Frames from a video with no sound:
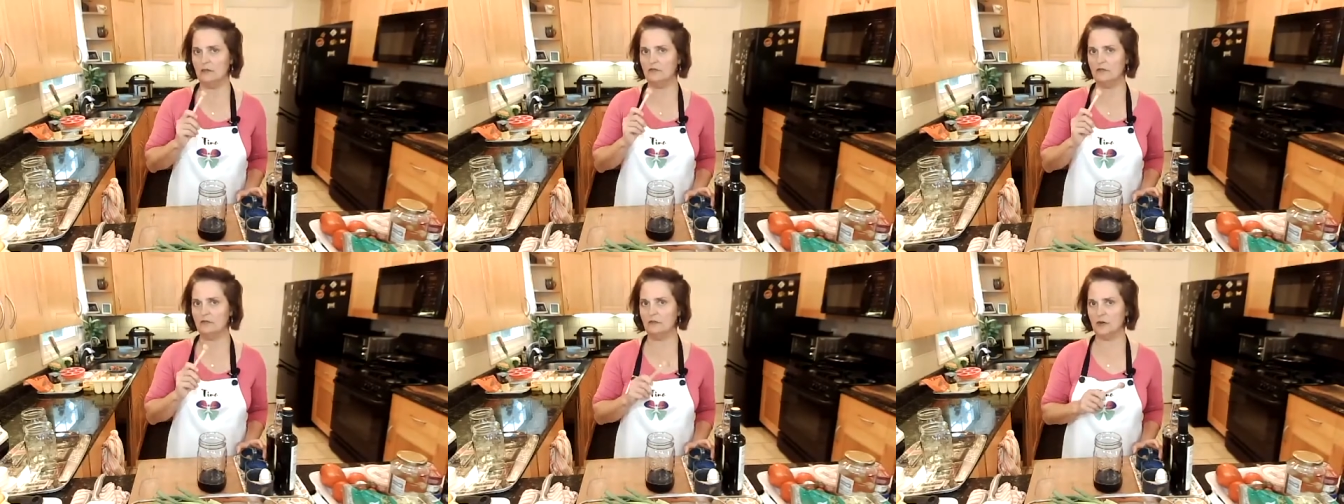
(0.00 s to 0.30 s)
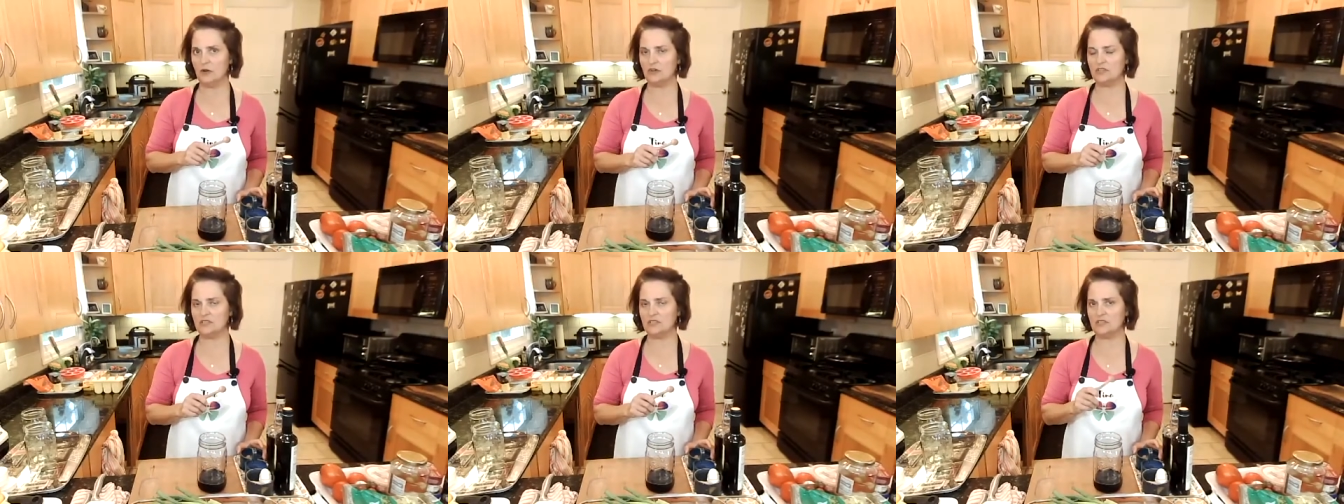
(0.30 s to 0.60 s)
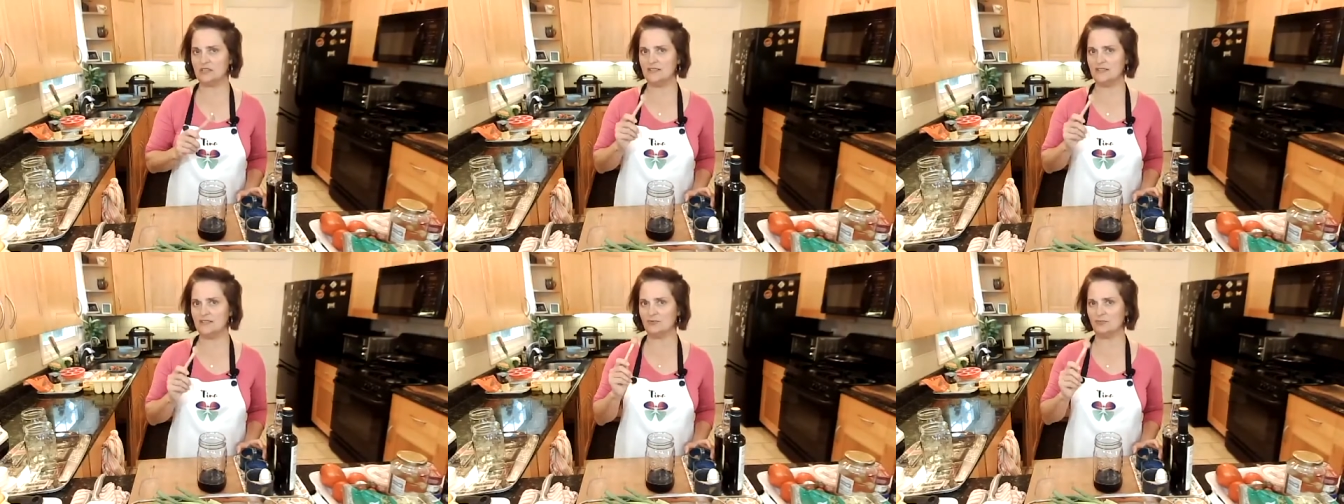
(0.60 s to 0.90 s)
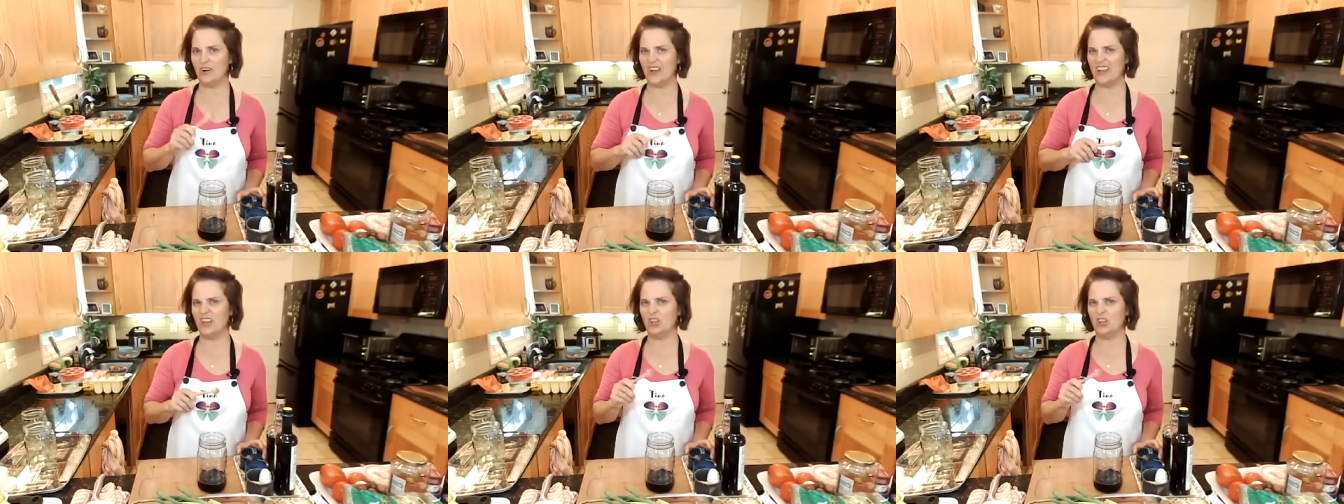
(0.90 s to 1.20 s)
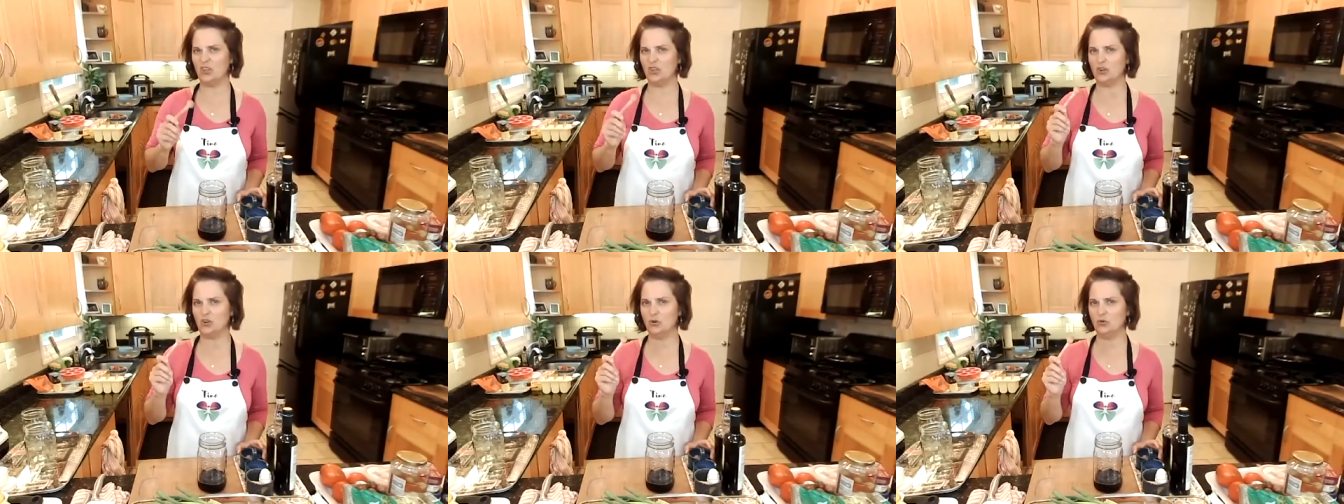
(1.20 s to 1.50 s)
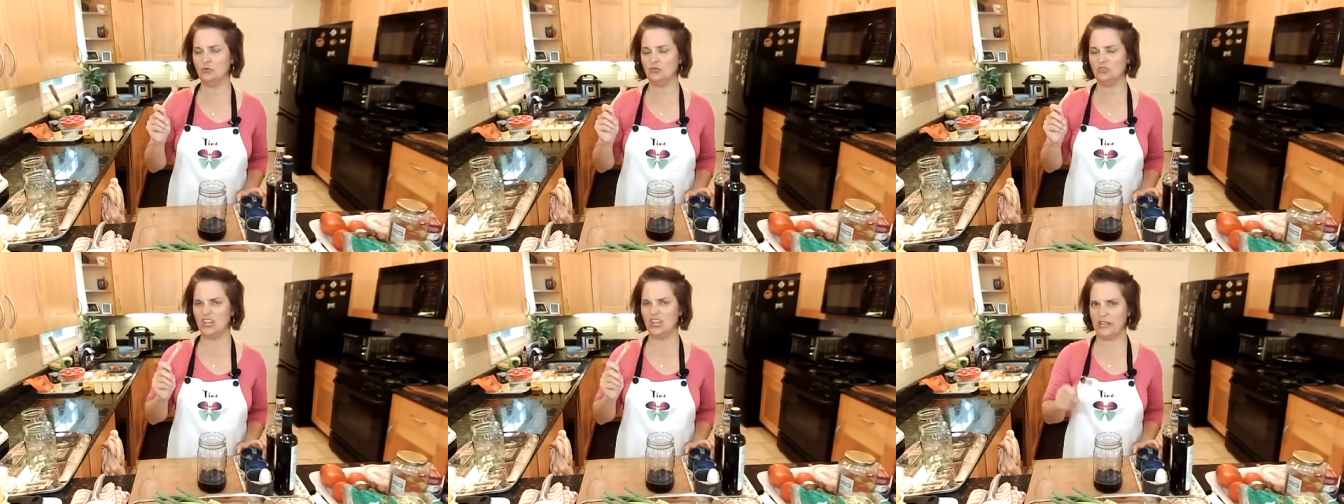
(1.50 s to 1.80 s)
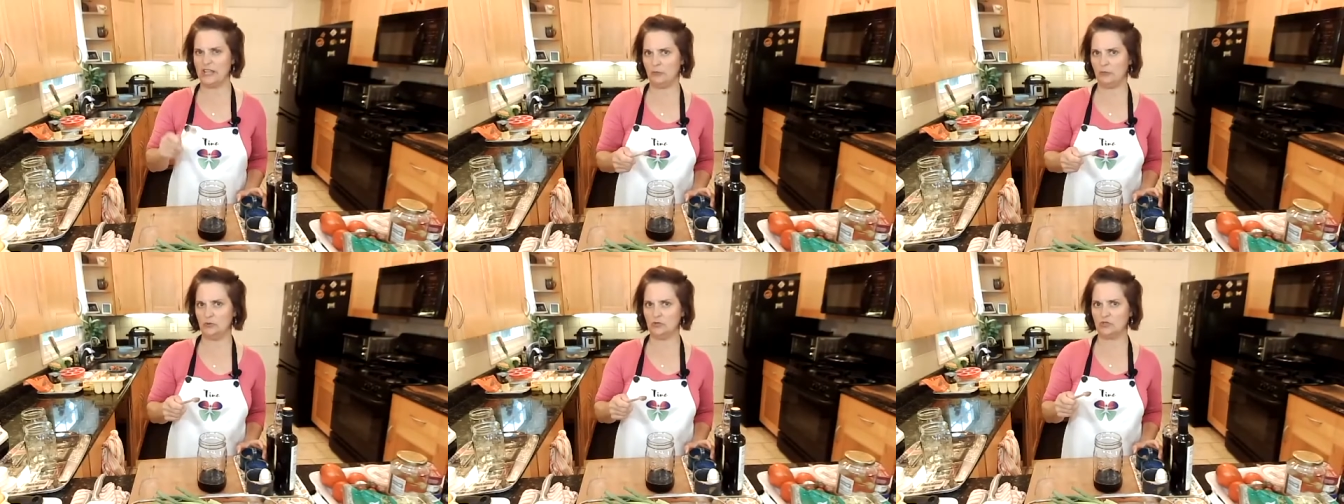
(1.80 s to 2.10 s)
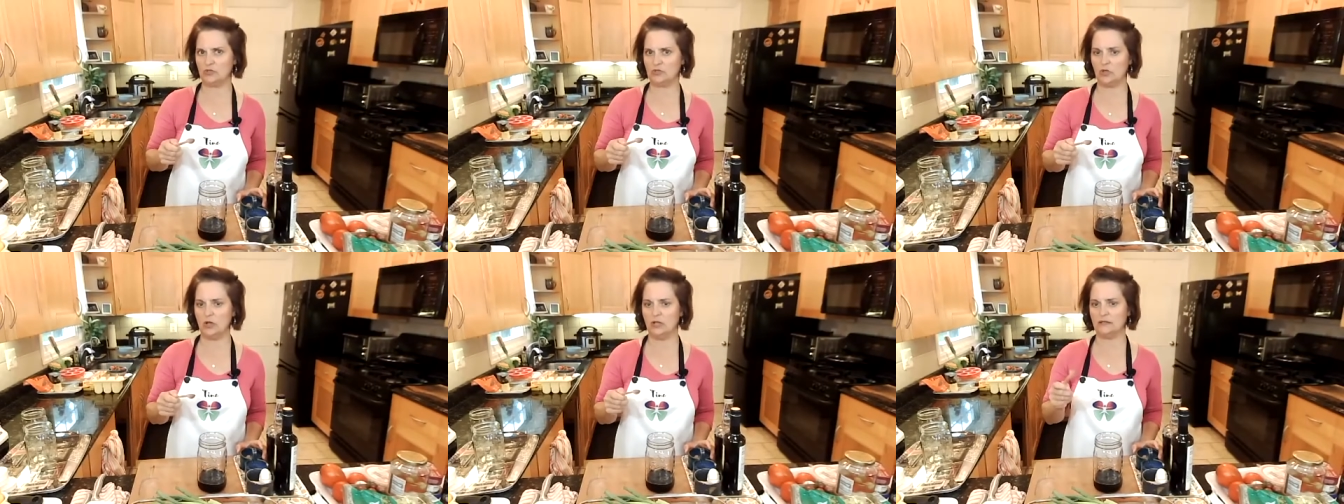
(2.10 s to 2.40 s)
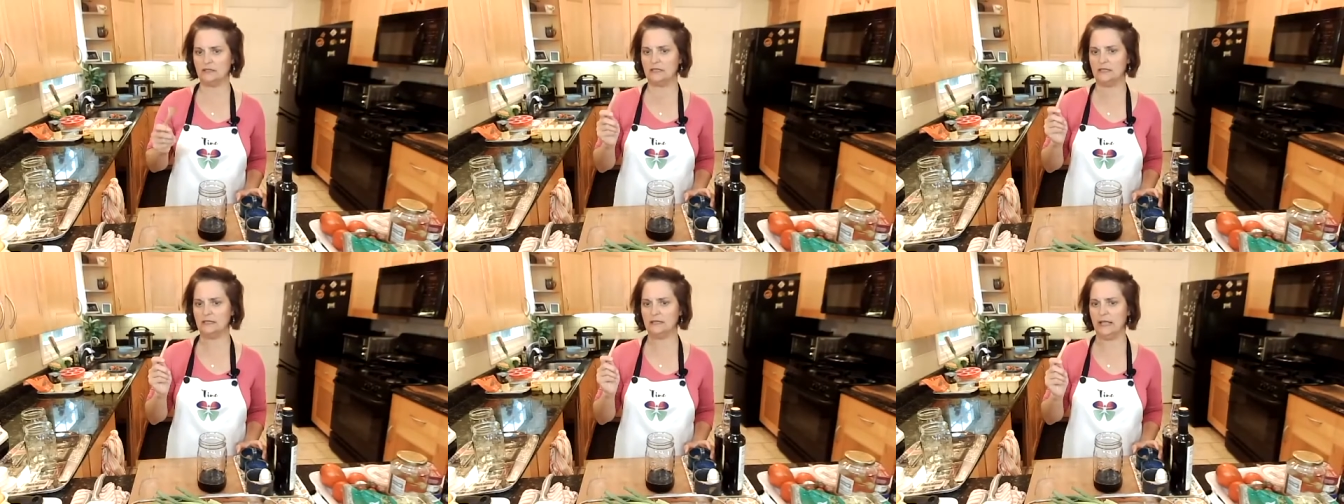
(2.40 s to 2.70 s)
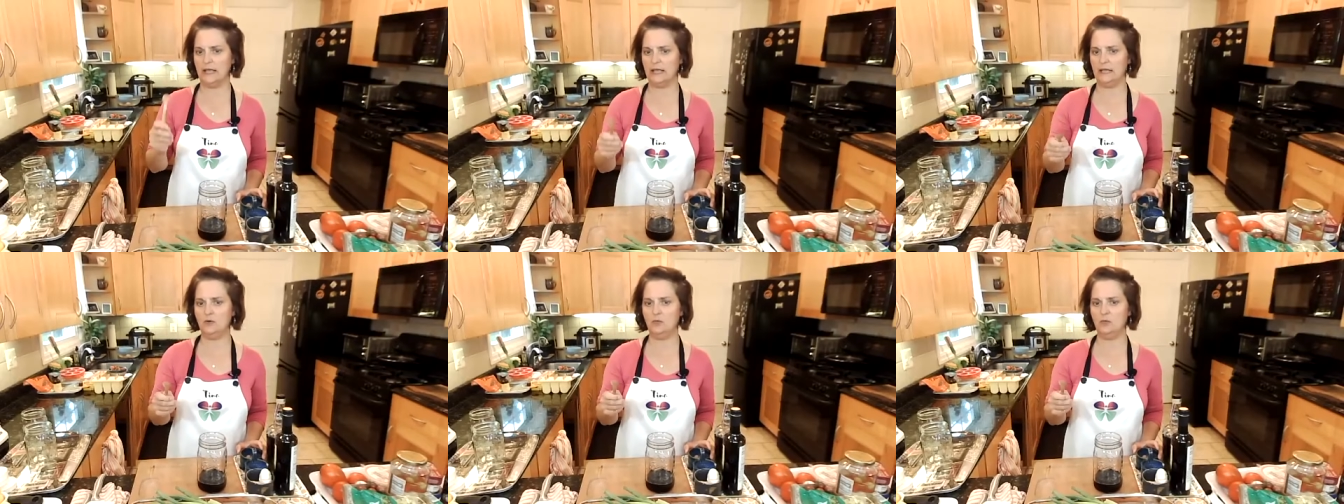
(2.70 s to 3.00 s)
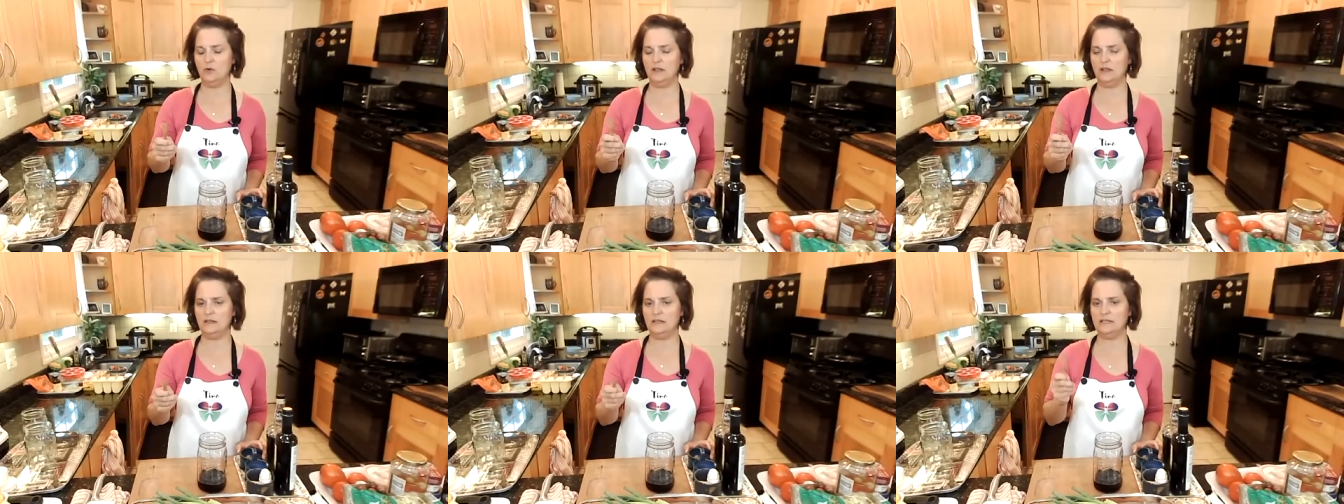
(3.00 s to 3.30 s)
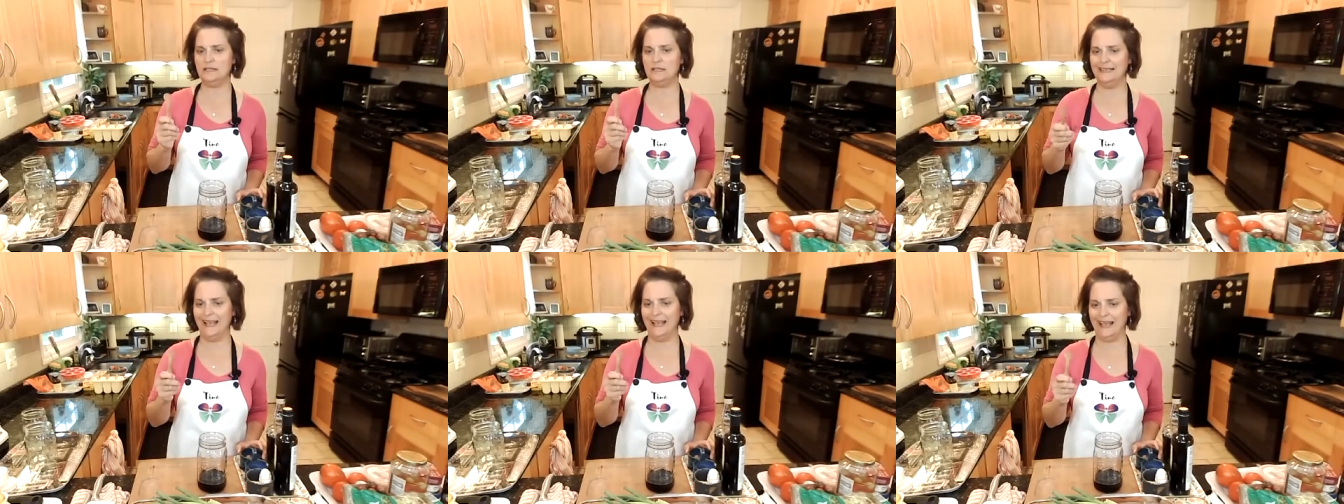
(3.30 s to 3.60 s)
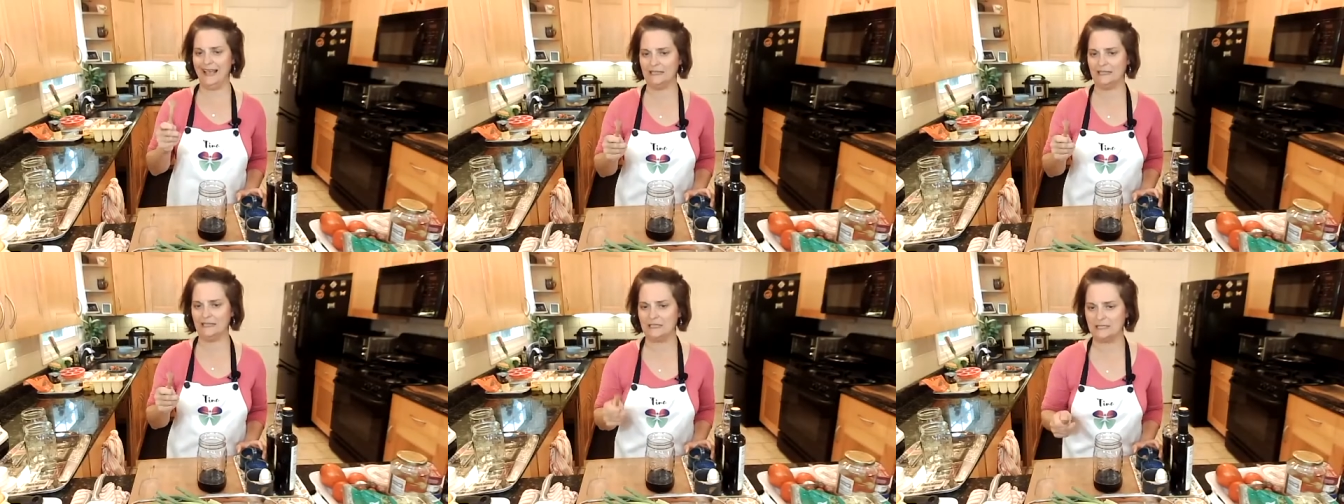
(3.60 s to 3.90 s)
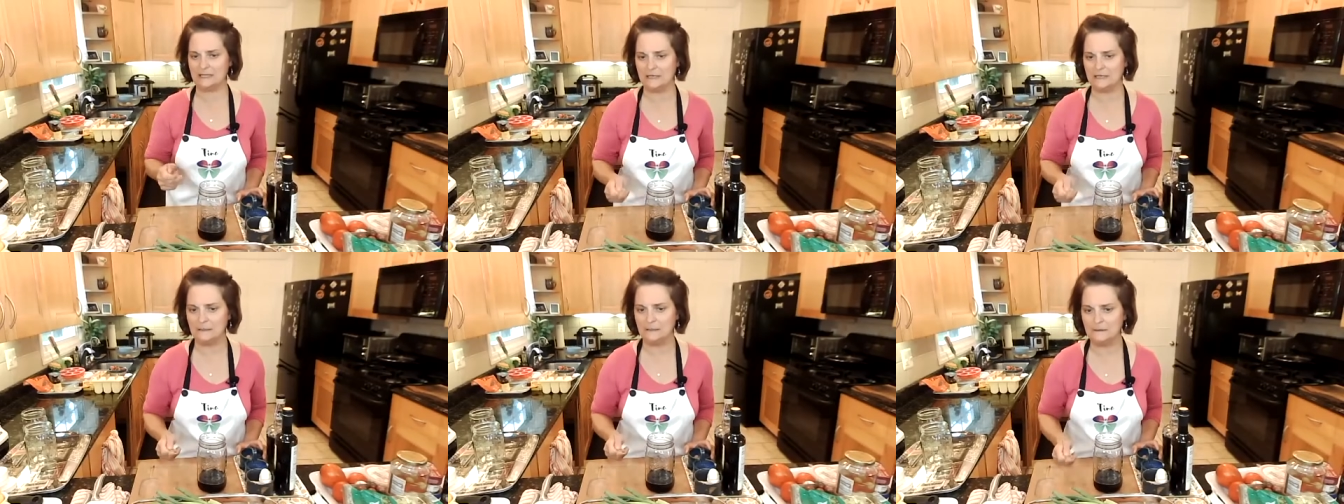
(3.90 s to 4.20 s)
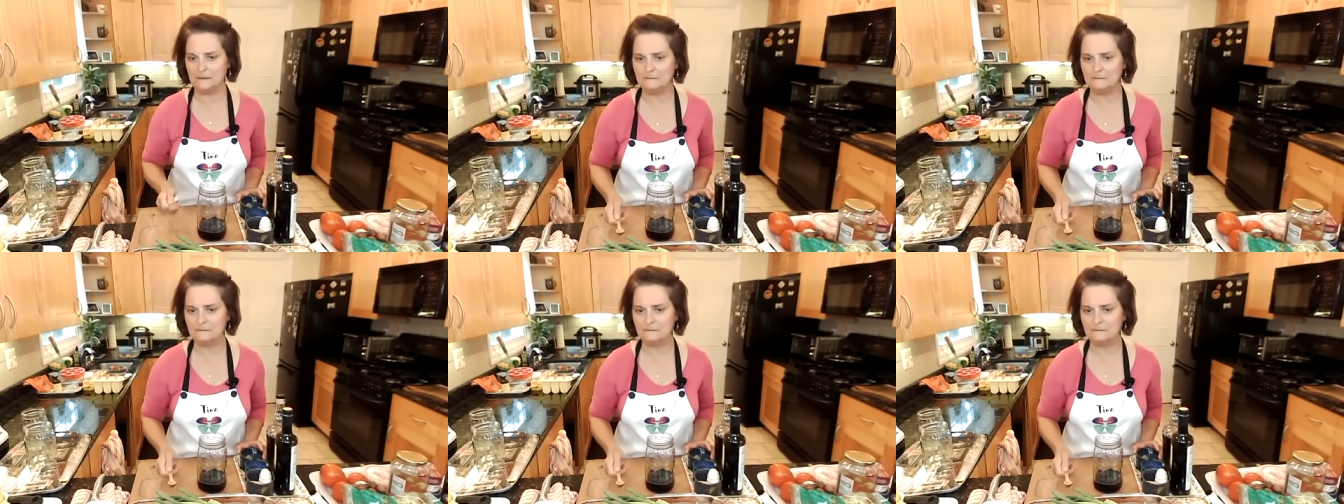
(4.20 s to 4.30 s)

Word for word: versus regular table salt? Can anyone guess?